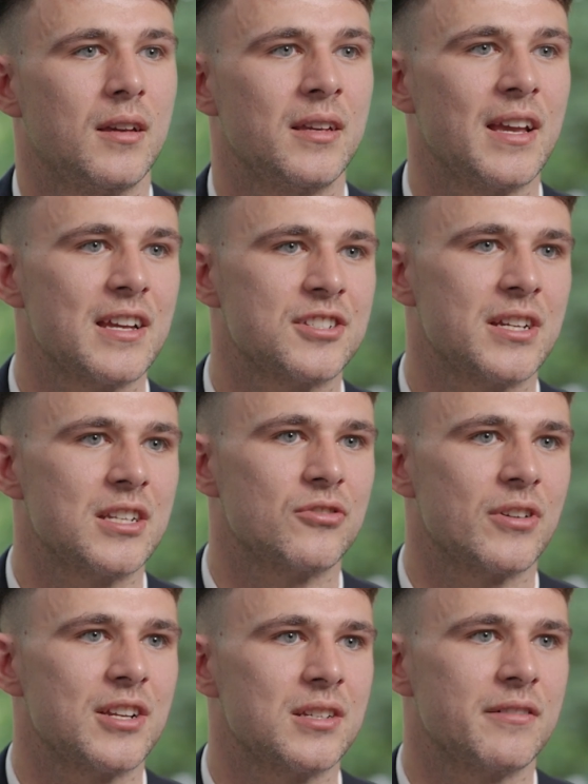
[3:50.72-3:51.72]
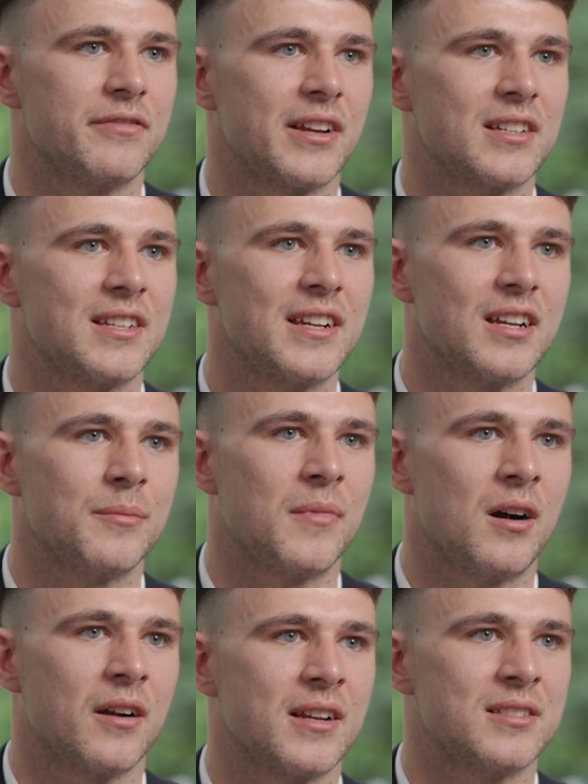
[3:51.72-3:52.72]
ESG integration in fixed income
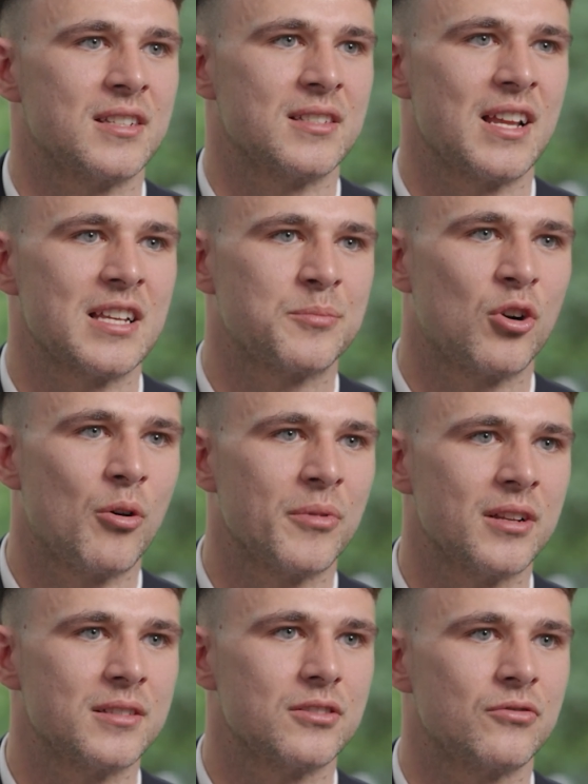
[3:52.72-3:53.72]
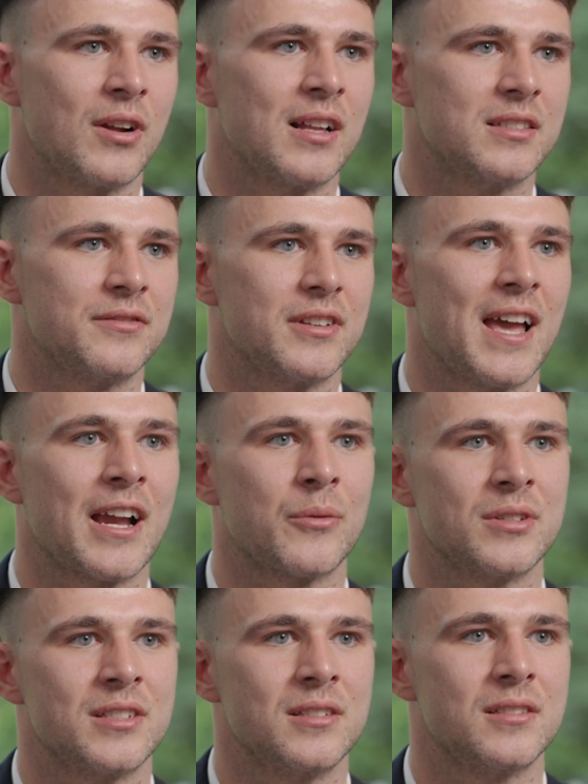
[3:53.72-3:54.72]
markets is less prominent relative to
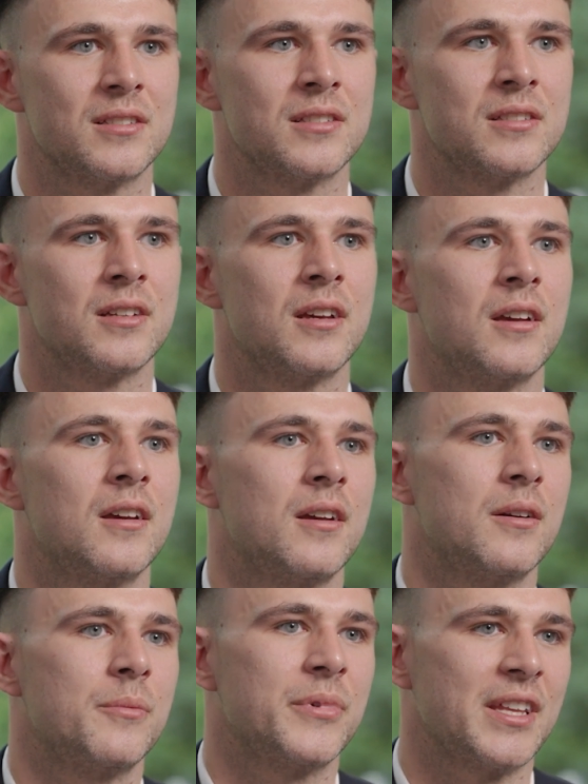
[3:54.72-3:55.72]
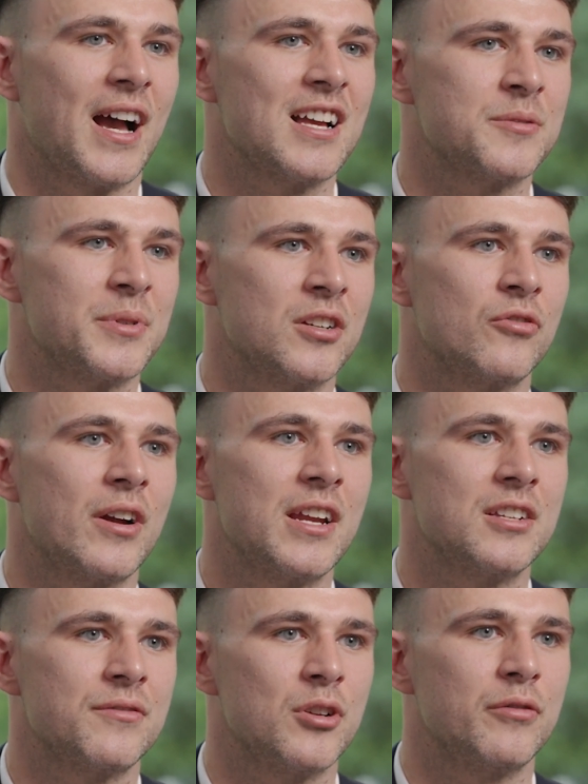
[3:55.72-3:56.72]
equities, but there has been a
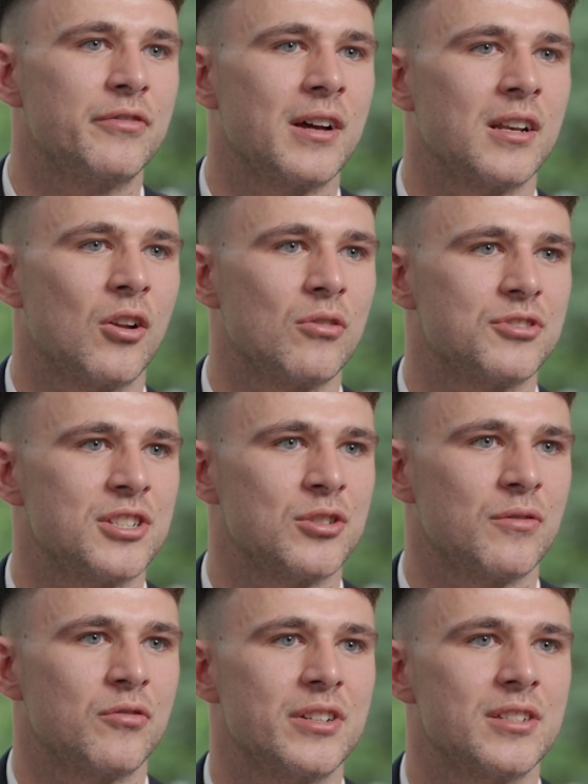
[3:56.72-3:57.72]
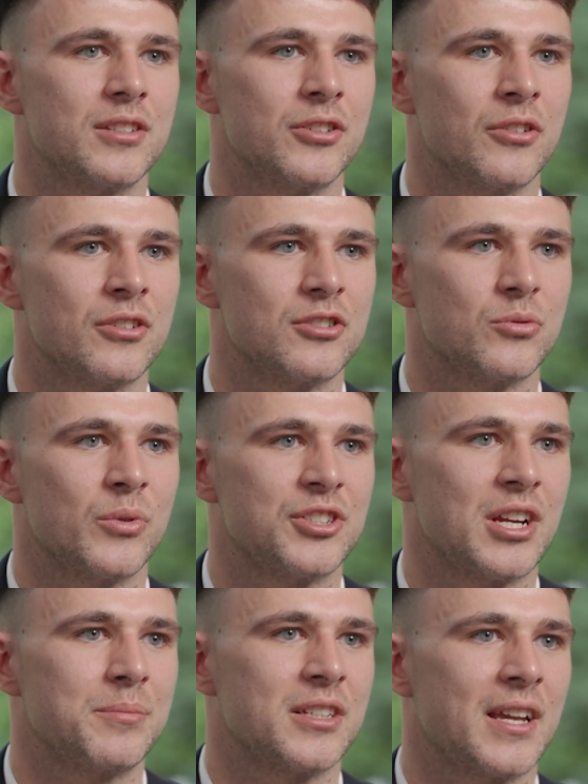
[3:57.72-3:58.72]
range of new fund launches over recent years
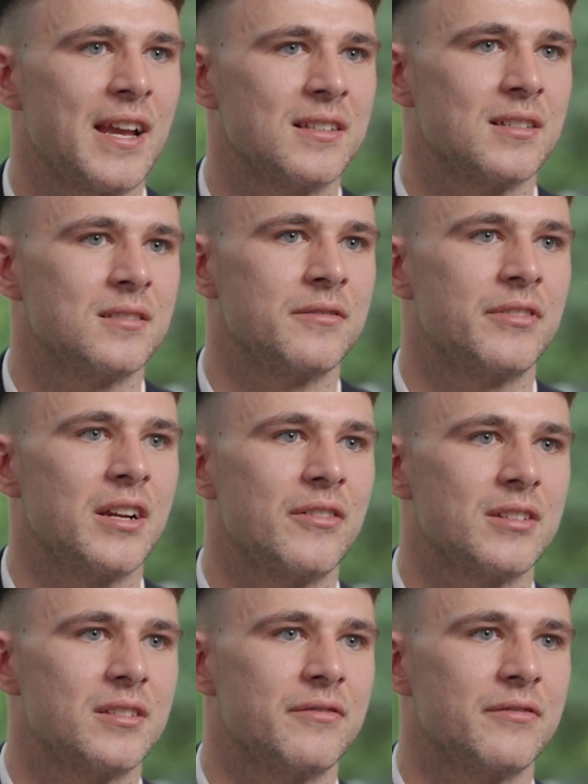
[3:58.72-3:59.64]
which aim to cater to various